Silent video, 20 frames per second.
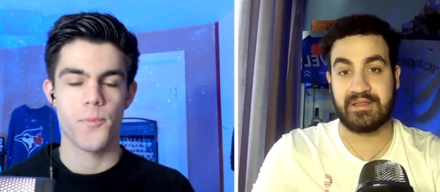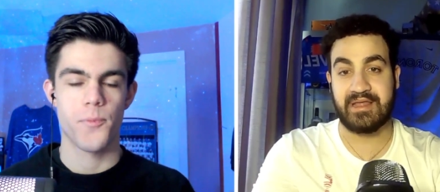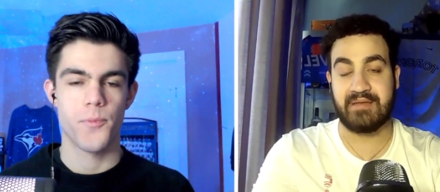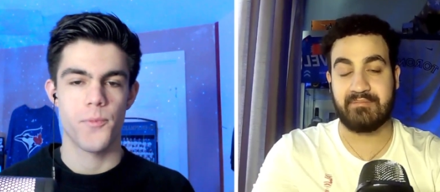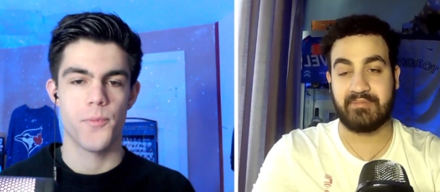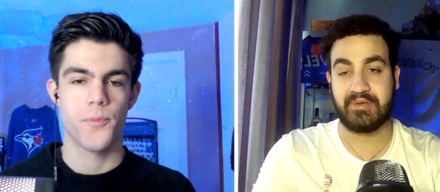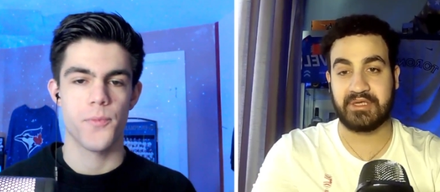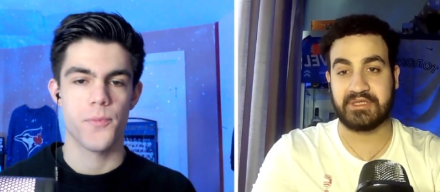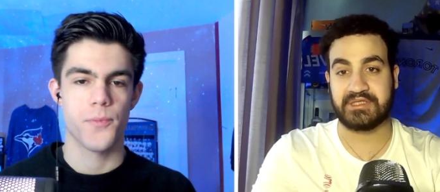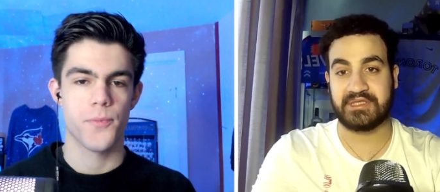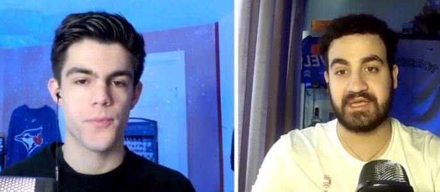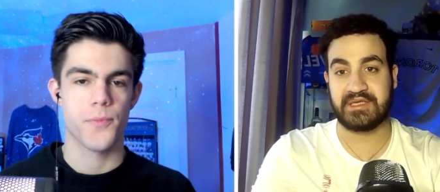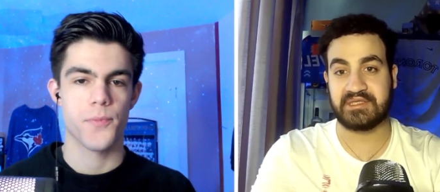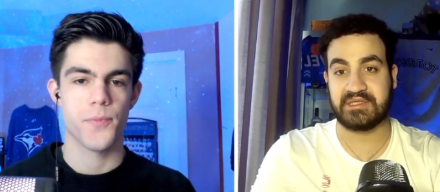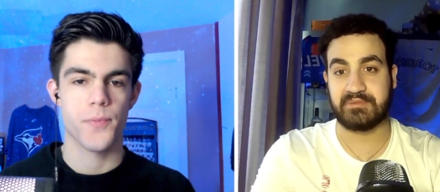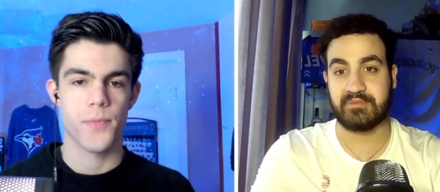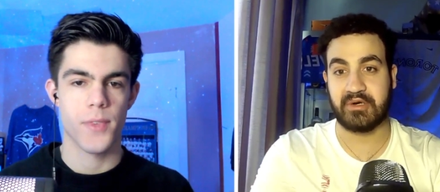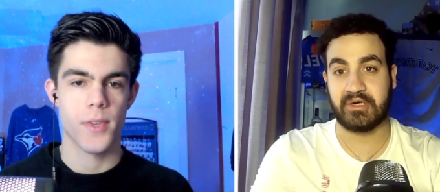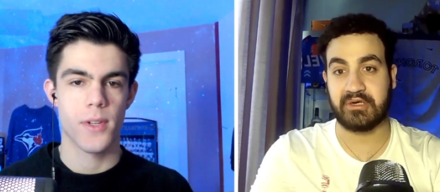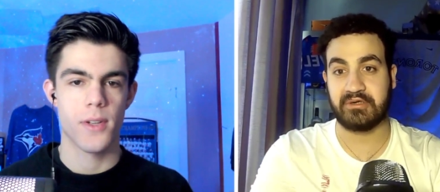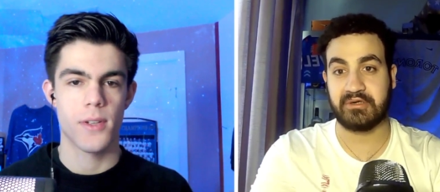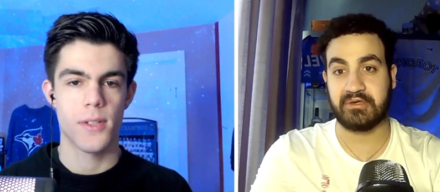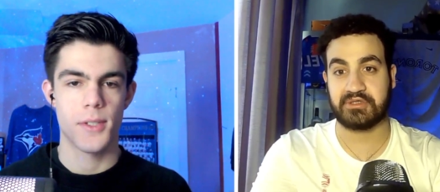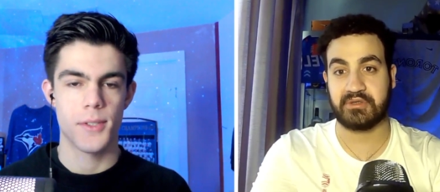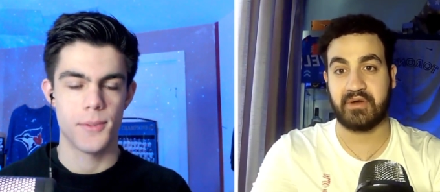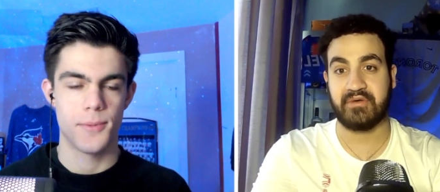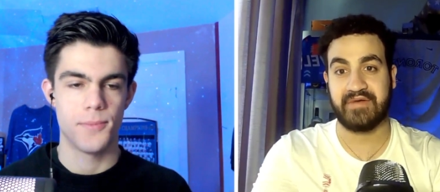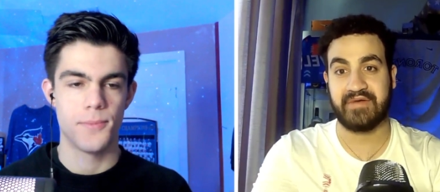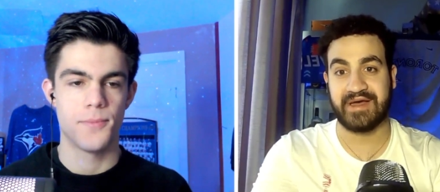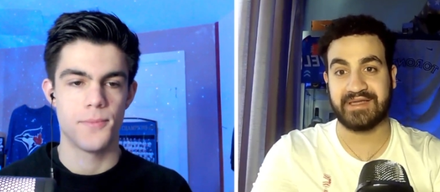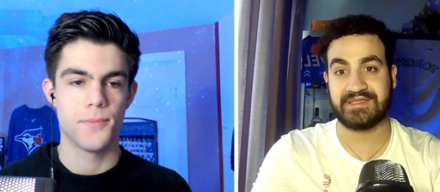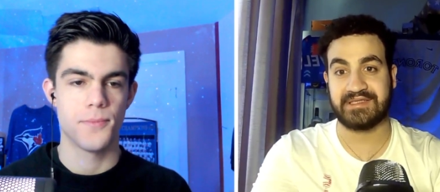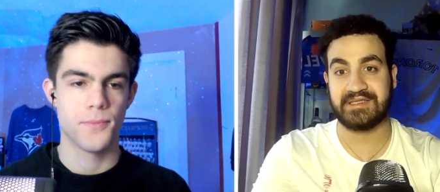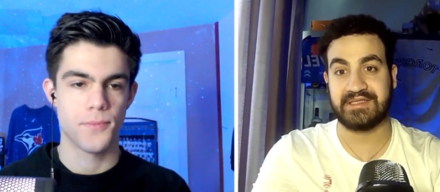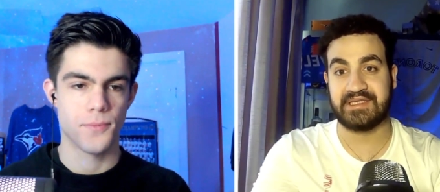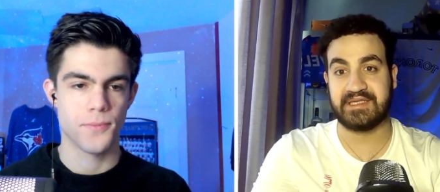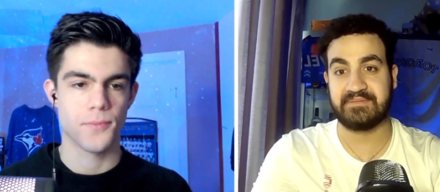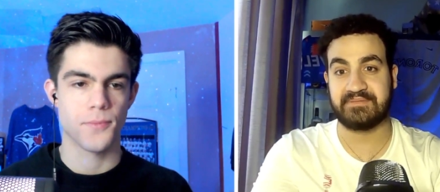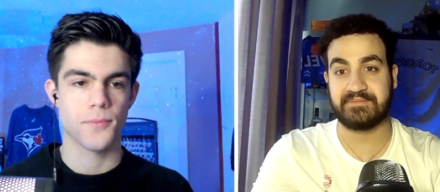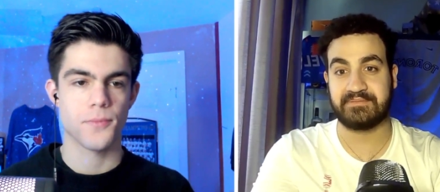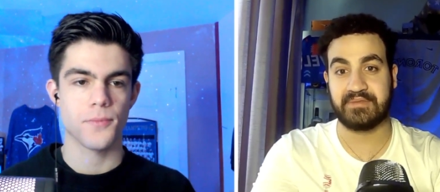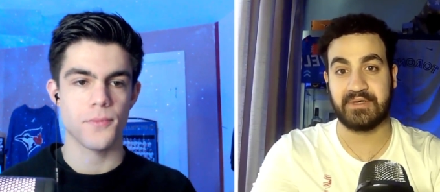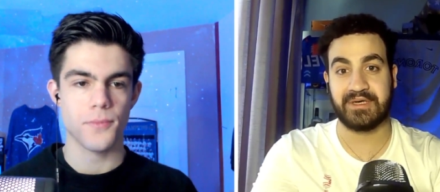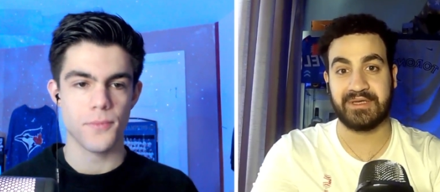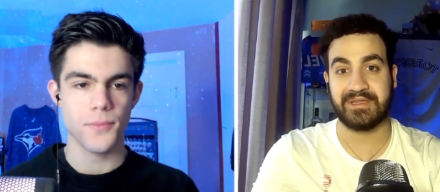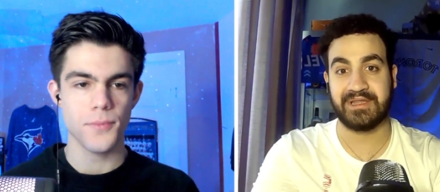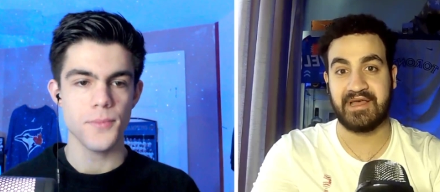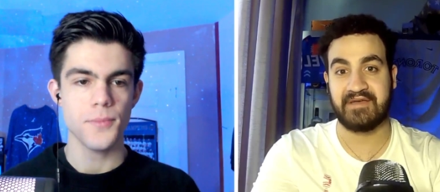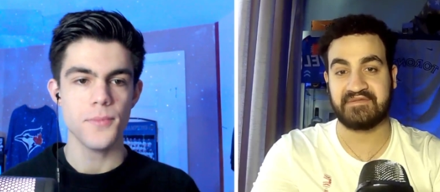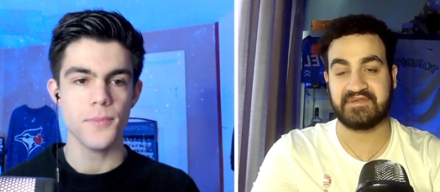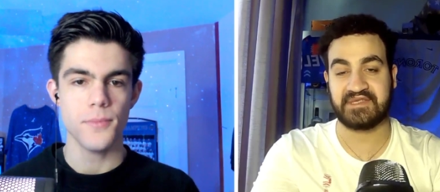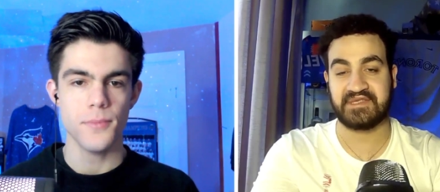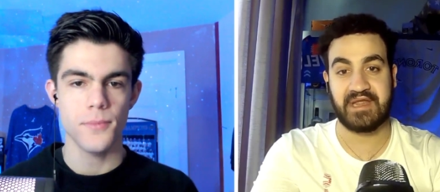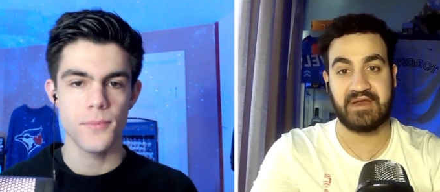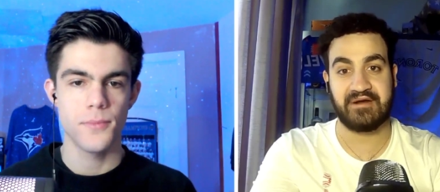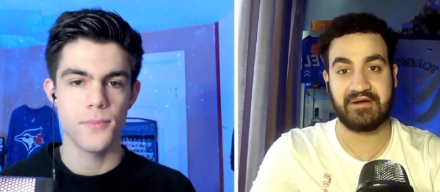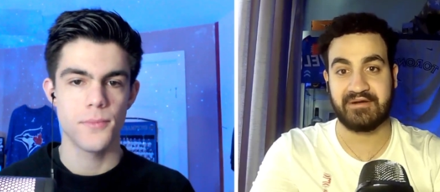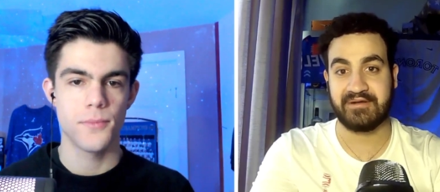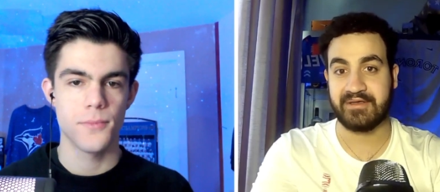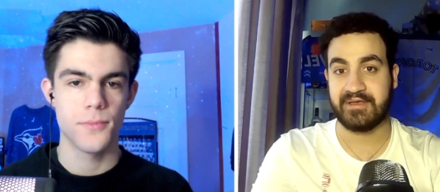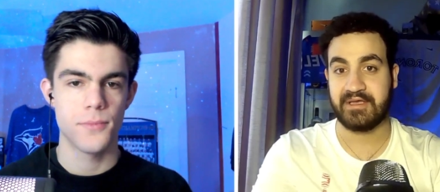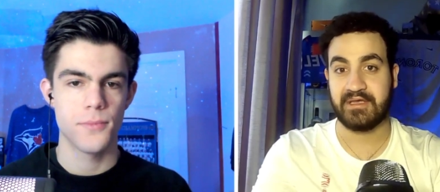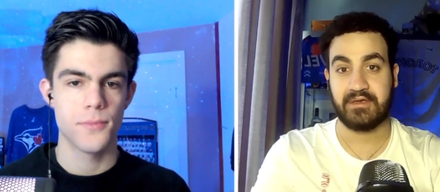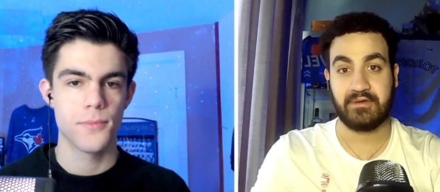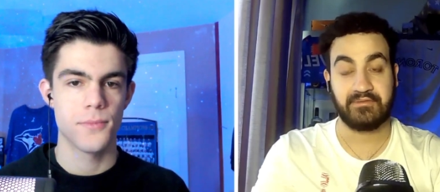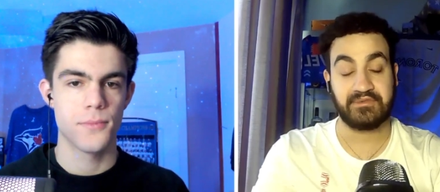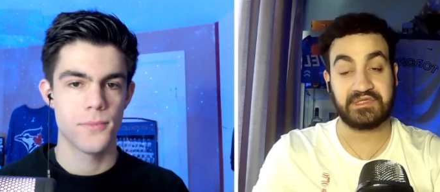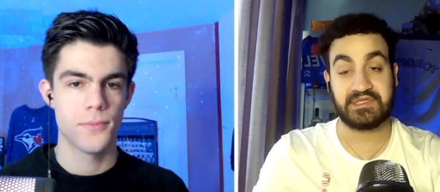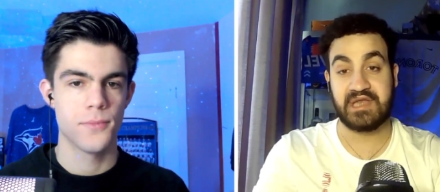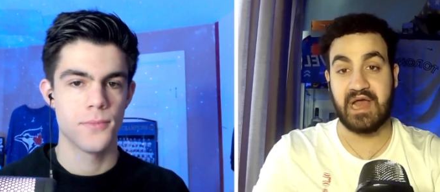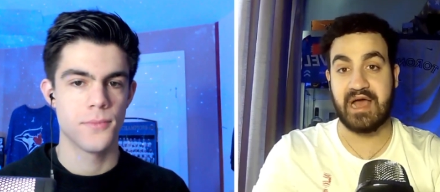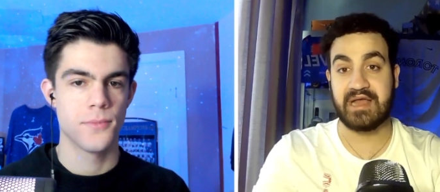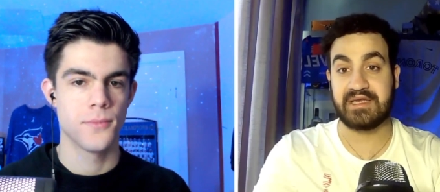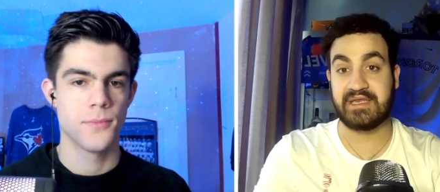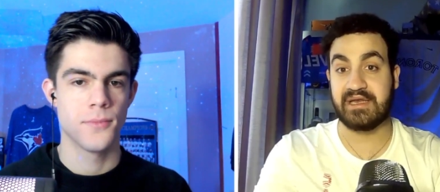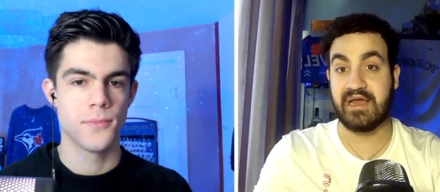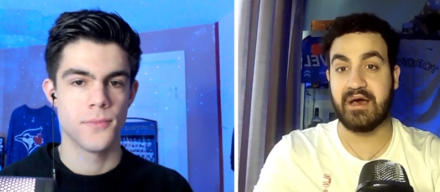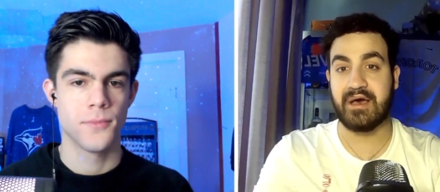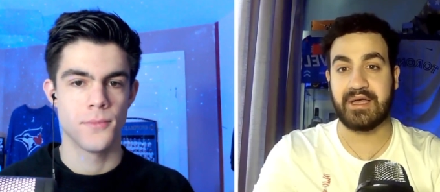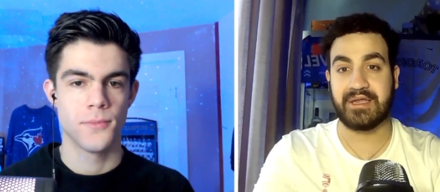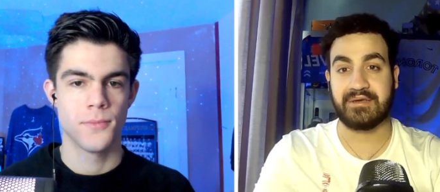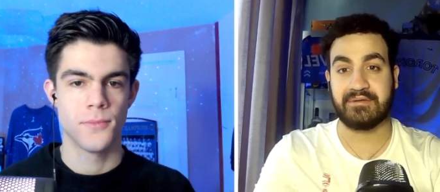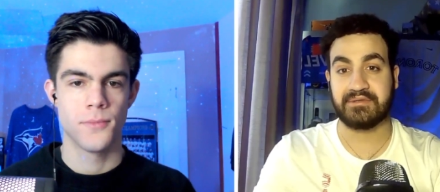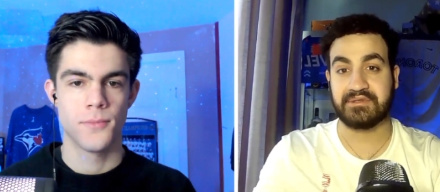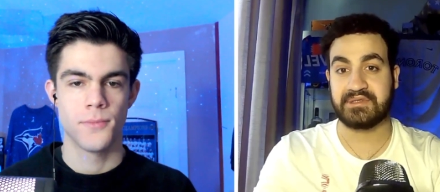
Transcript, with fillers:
Speaker 1: That pitch that Springer drove out to deep uh, left center was 99.